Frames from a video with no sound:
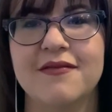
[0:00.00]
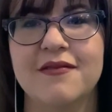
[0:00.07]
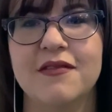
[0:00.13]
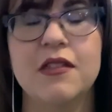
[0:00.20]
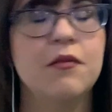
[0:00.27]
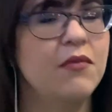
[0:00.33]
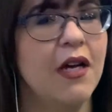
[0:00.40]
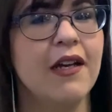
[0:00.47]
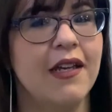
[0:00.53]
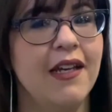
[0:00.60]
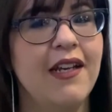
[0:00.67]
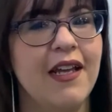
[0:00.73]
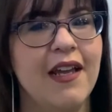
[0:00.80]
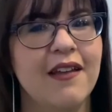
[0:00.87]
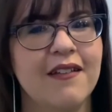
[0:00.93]
I'm not
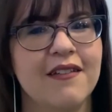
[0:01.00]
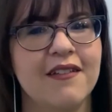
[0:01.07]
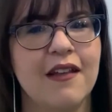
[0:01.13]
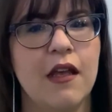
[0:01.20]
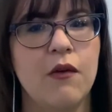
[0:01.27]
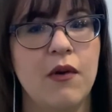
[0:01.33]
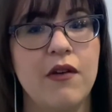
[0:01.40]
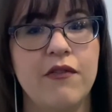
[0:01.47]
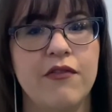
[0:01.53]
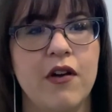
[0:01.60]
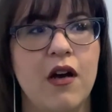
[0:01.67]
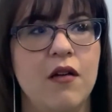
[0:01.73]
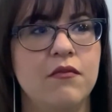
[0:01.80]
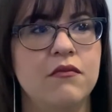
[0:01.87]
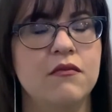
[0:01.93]
kidding. I went
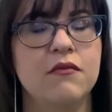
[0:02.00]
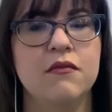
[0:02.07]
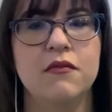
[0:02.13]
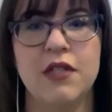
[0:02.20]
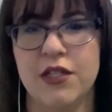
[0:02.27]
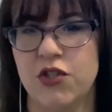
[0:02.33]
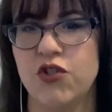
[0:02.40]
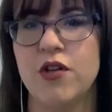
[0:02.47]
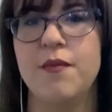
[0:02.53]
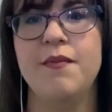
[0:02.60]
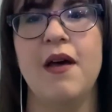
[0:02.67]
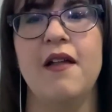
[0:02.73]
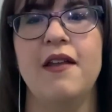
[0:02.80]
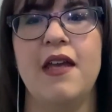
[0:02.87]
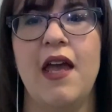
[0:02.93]
from extreme
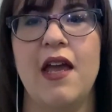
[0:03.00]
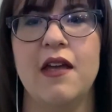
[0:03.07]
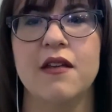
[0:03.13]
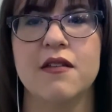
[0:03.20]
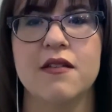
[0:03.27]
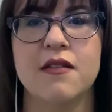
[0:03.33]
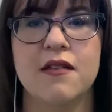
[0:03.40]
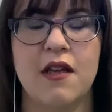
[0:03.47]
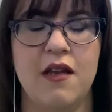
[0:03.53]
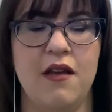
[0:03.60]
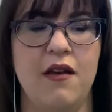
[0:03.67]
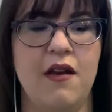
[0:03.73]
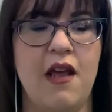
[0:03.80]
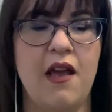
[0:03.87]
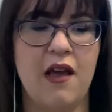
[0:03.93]
belly aches
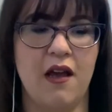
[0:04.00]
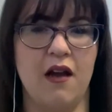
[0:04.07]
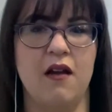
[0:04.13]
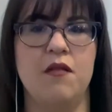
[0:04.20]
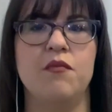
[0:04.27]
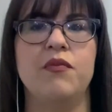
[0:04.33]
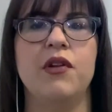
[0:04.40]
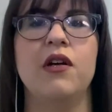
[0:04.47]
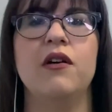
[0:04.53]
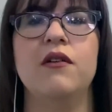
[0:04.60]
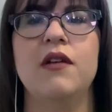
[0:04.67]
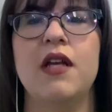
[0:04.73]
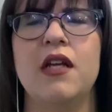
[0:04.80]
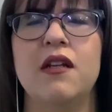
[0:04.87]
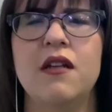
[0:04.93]
and air and
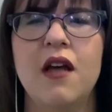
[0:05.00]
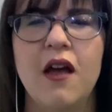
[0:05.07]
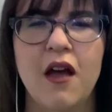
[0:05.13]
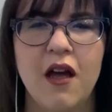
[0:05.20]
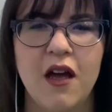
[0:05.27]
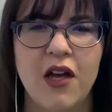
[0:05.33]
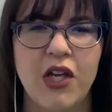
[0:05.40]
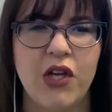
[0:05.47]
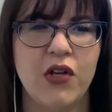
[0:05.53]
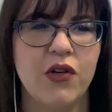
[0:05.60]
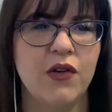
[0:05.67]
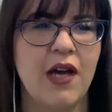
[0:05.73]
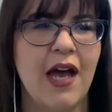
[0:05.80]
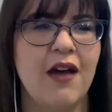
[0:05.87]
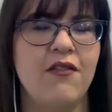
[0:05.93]
bloat and
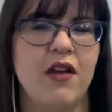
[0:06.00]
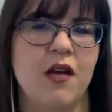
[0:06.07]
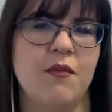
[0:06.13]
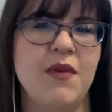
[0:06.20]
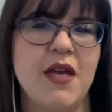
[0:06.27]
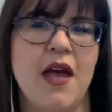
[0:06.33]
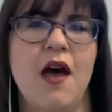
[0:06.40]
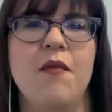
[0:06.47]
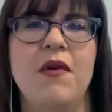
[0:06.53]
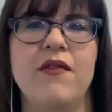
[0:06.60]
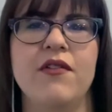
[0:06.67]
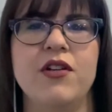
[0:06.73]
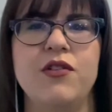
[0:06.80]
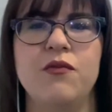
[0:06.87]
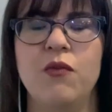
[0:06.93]
having a
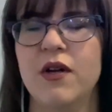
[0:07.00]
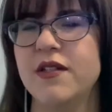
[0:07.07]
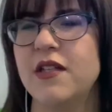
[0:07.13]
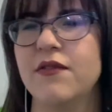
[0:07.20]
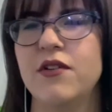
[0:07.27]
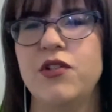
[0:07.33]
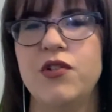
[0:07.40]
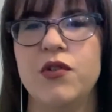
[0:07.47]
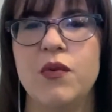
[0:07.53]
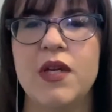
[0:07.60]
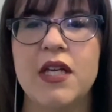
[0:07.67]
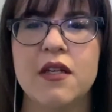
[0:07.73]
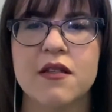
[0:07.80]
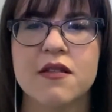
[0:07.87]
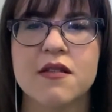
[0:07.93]
BM once every 2
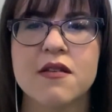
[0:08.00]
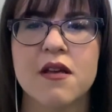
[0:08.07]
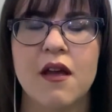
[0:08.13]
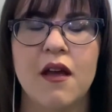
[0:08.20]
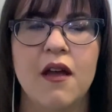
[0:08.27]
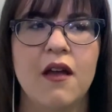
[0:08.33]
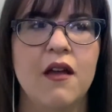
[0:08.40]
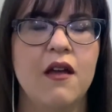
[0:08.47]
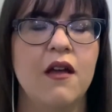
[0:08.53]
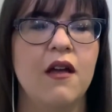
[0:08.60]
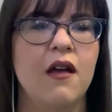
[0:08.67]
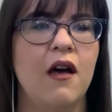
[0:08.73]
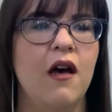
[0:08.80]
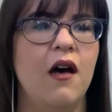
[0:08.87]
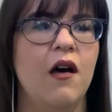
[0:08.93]
weeks
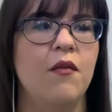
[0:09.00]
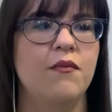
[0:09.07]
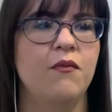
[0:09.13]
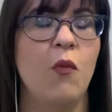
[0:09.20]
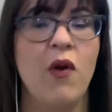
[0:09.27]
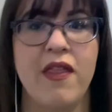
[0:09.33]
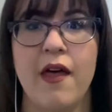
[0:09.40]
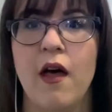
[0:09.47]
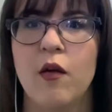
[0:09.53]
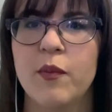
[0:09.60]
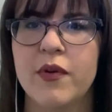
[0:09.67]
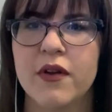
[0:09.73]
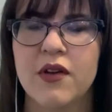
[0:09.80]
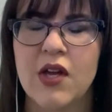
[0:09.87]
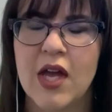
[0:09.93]
with help,
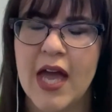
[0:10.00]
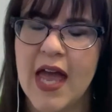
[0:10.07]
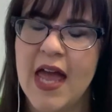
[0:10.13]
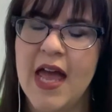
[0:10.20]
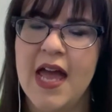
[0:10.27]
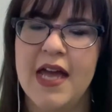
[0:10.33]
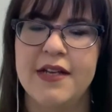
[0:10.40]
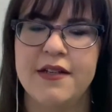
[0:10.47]
and